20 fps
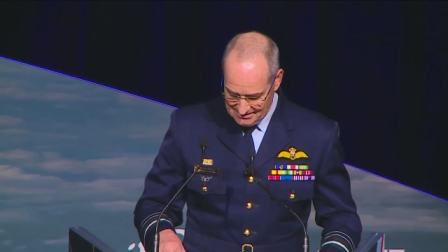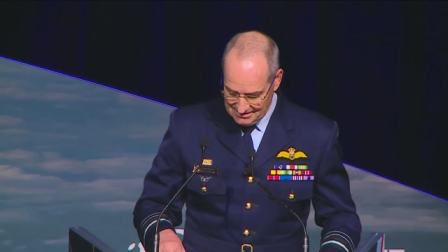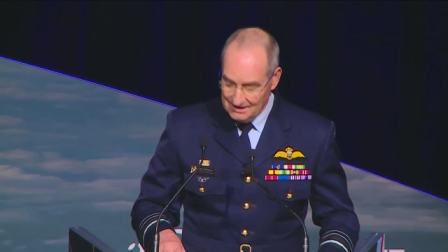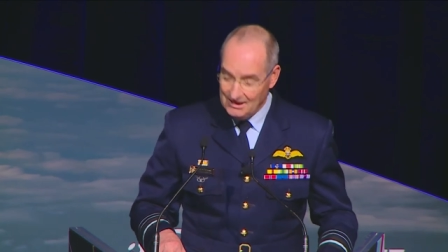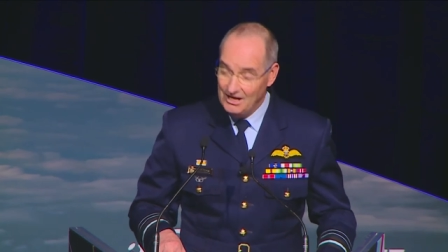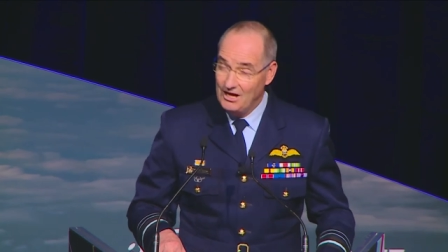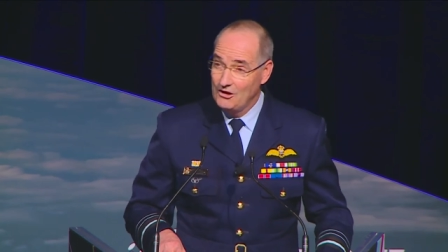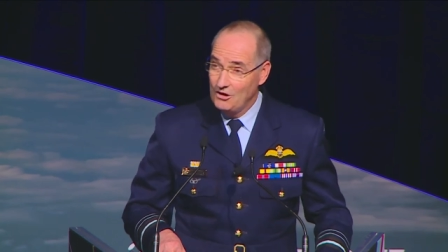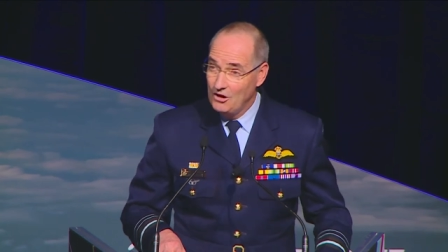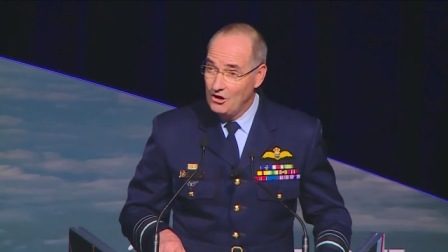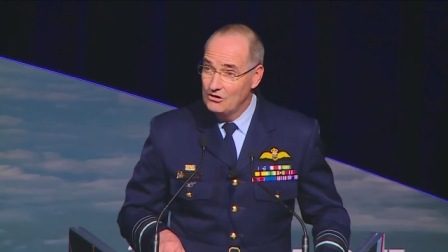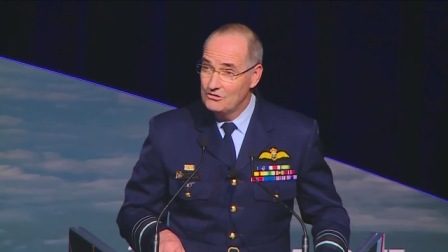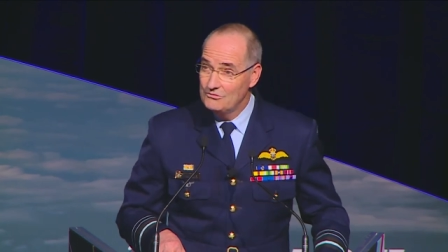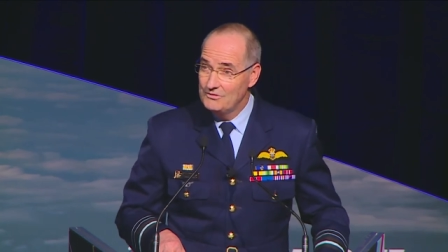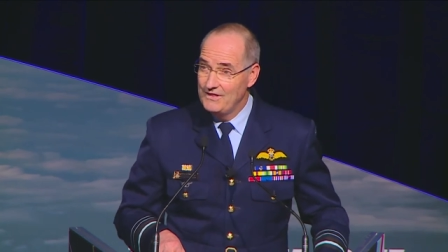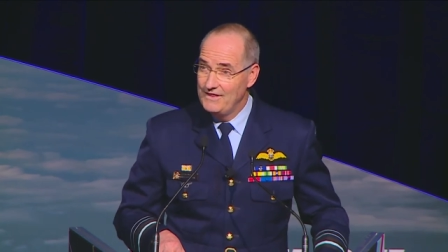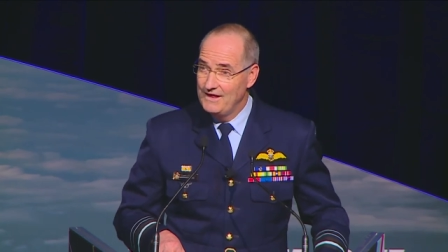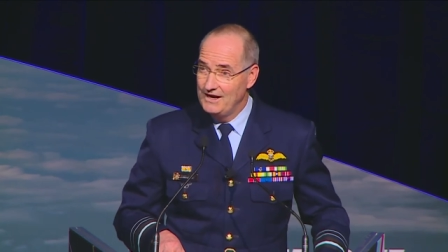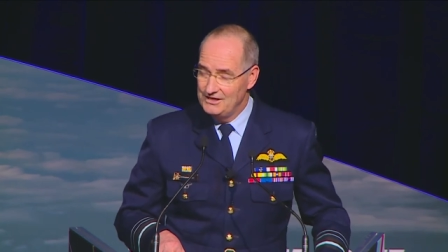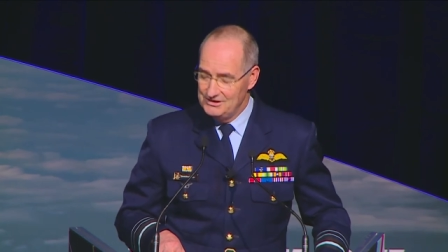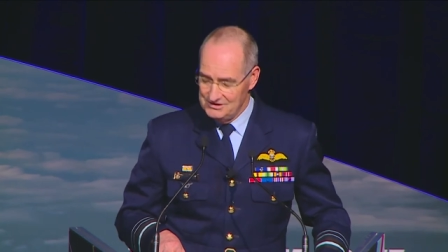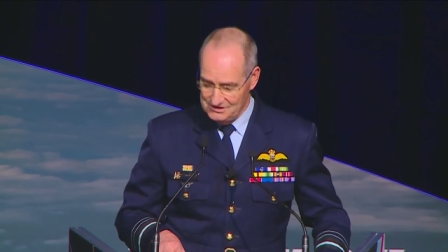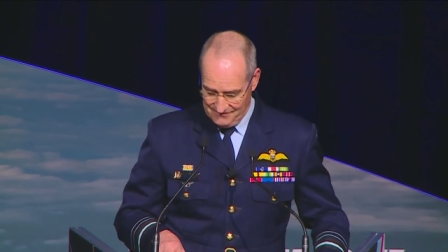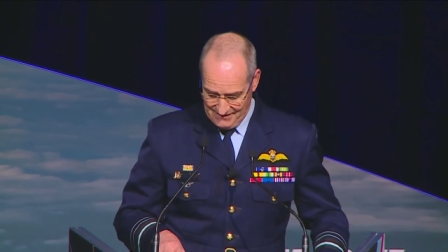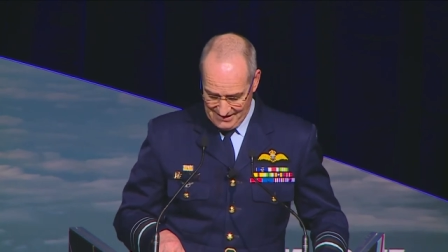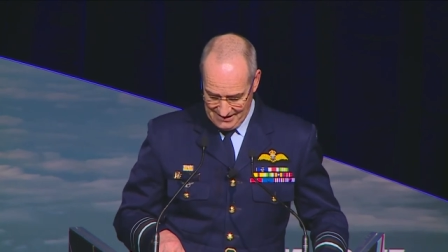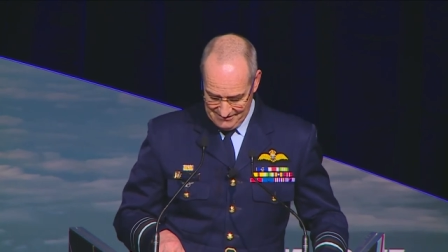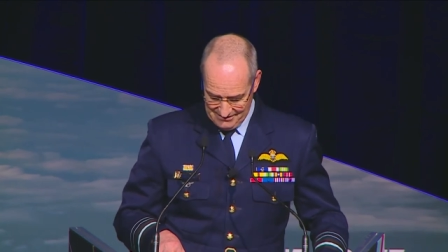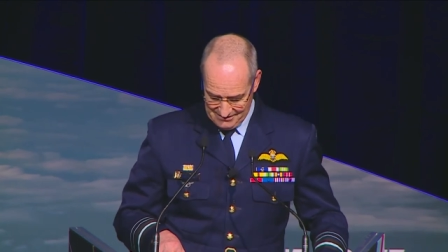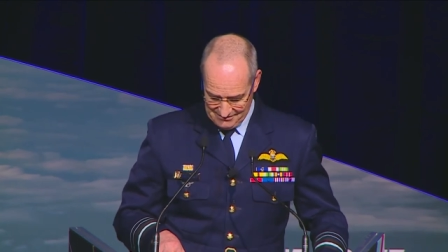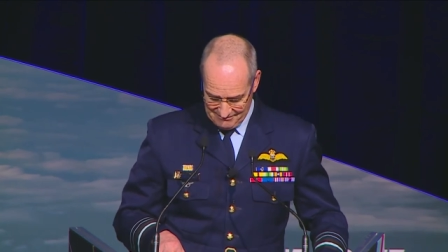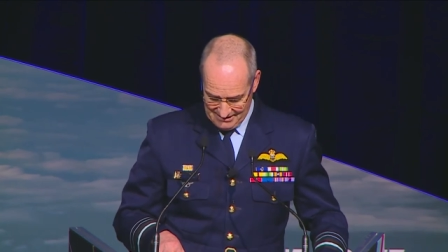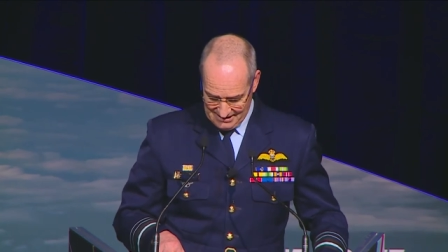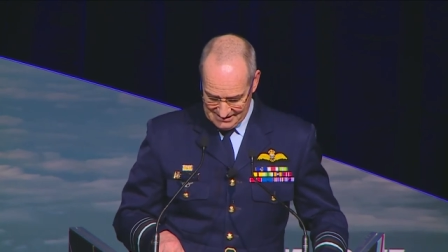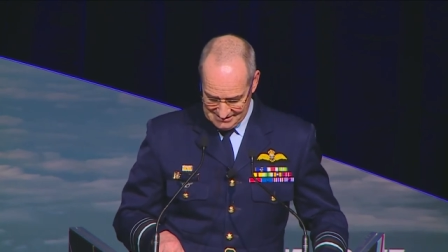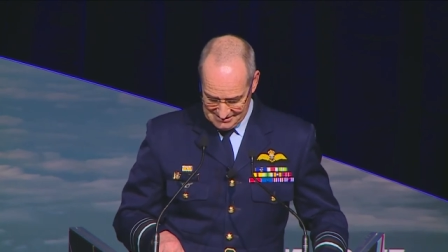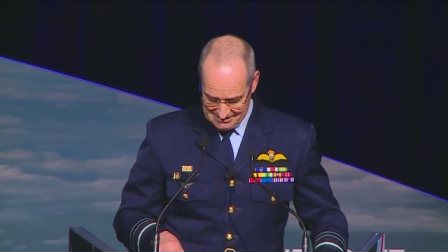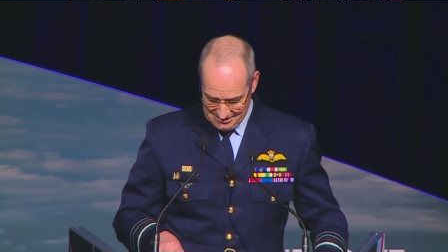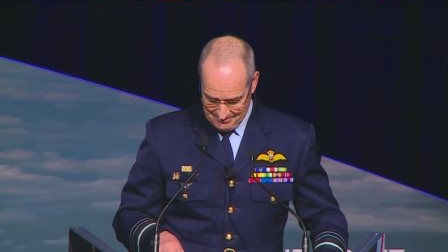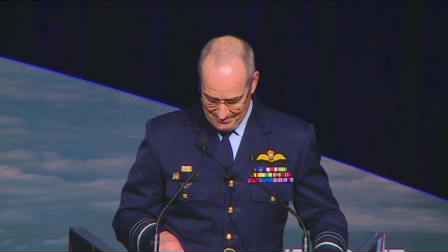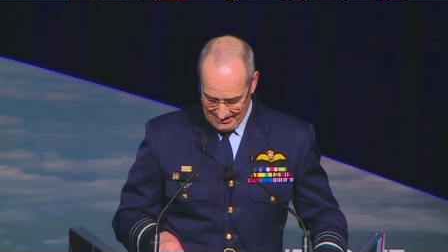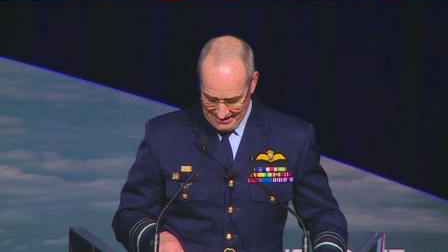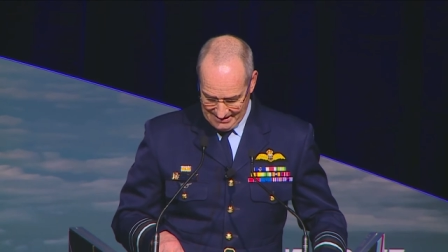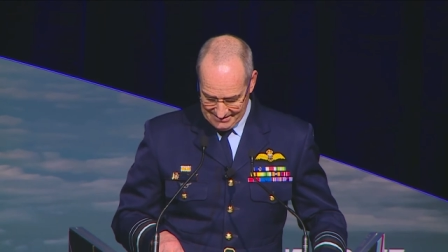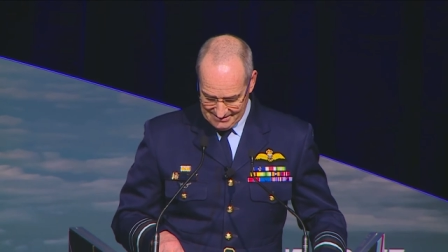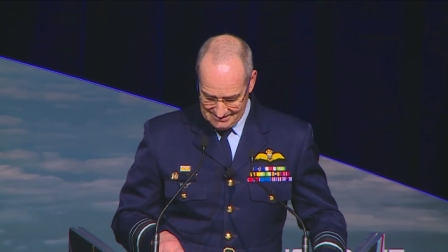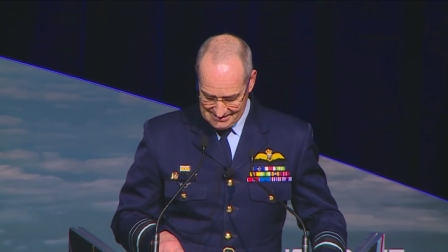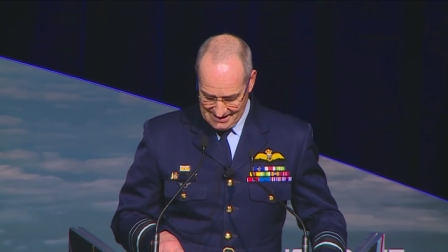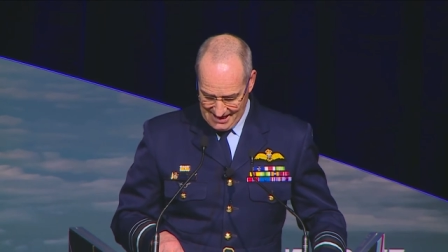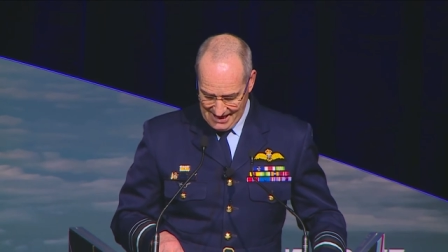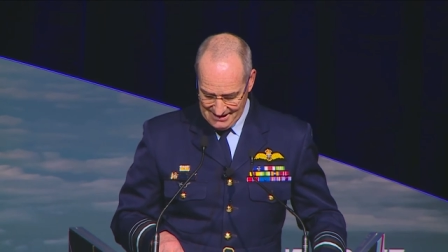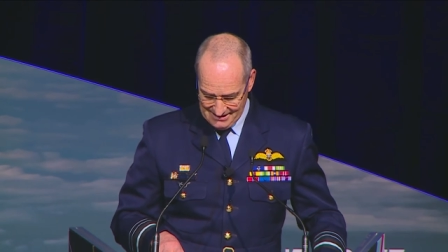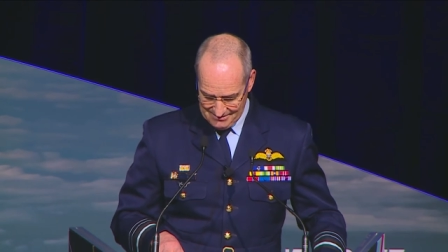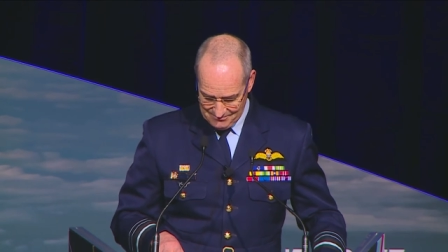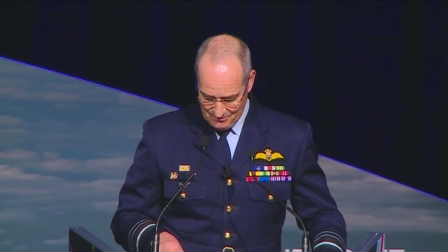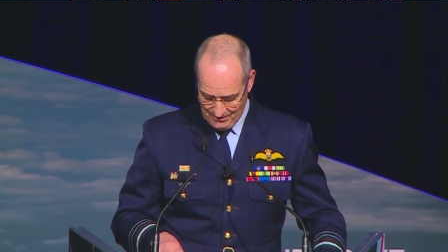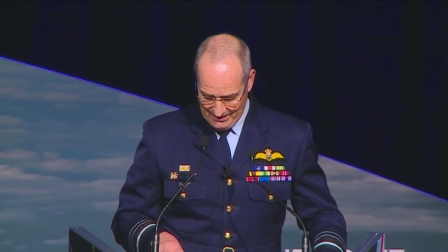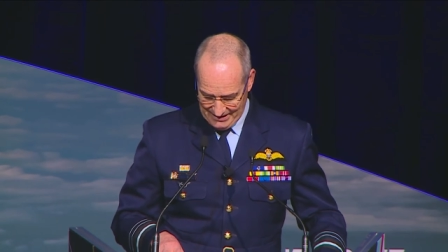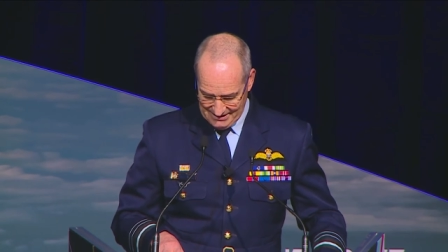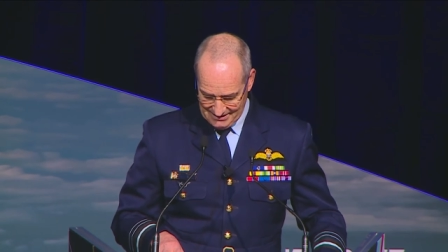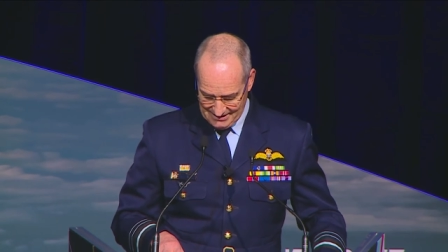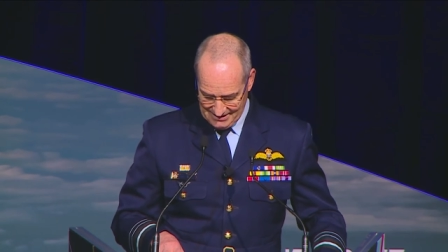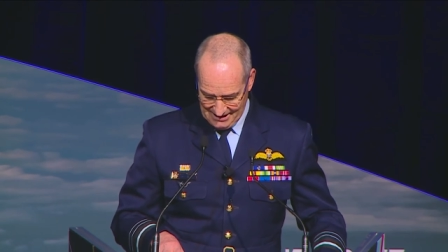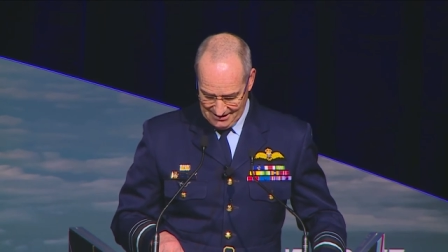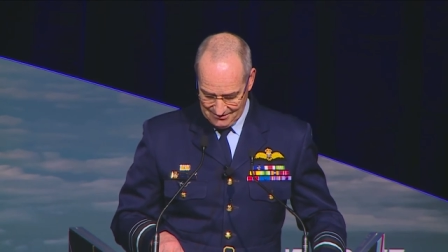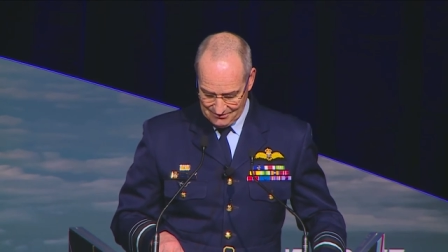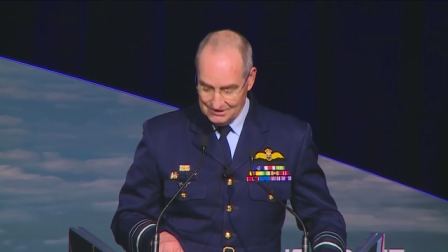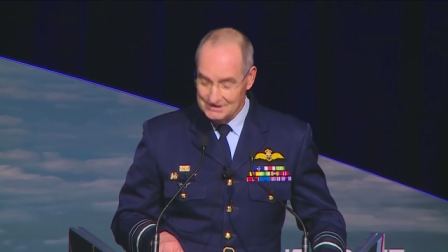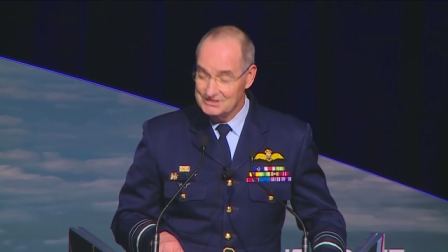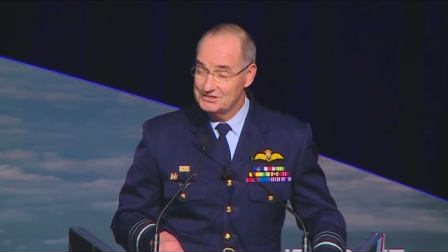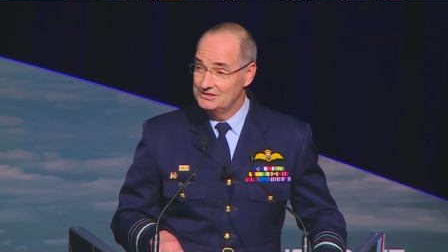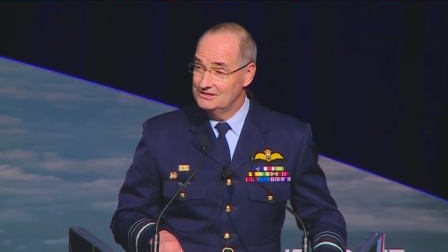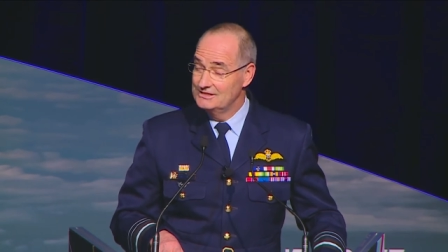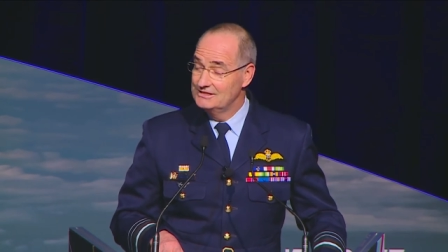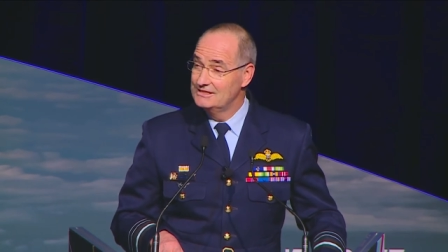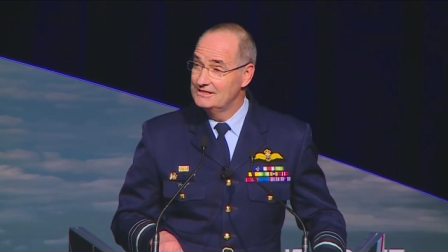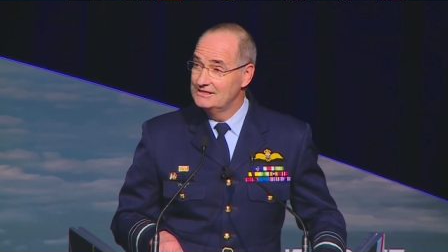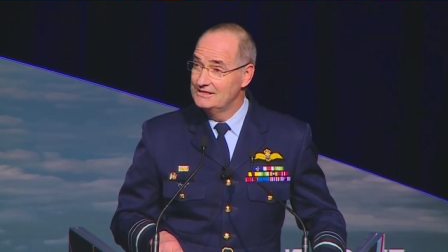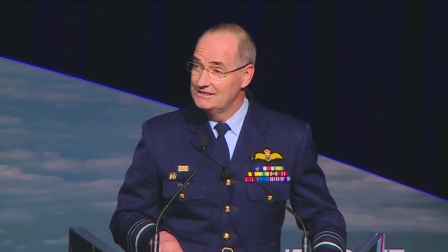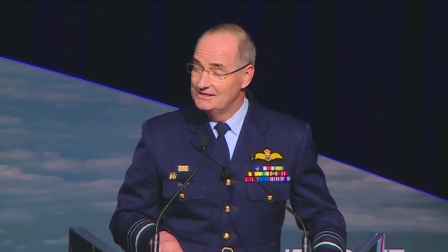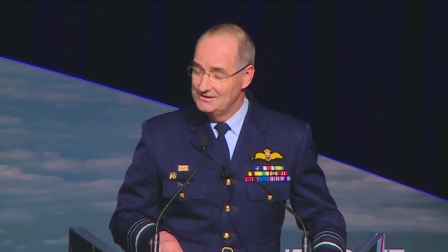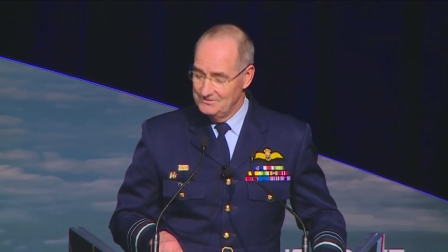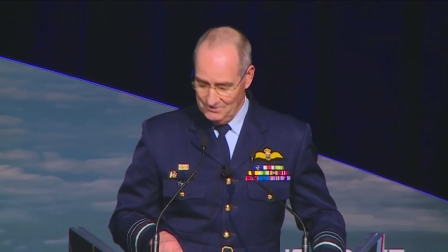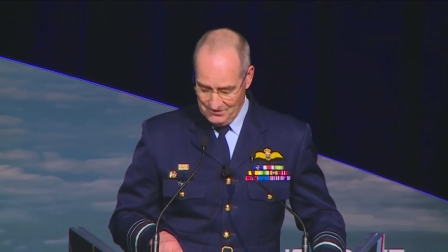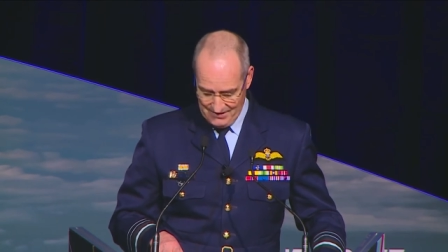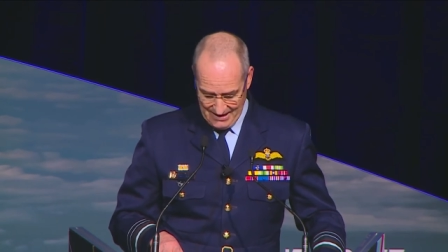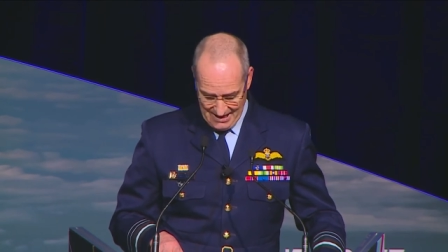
along with those of our interagency partners and when in coalition with our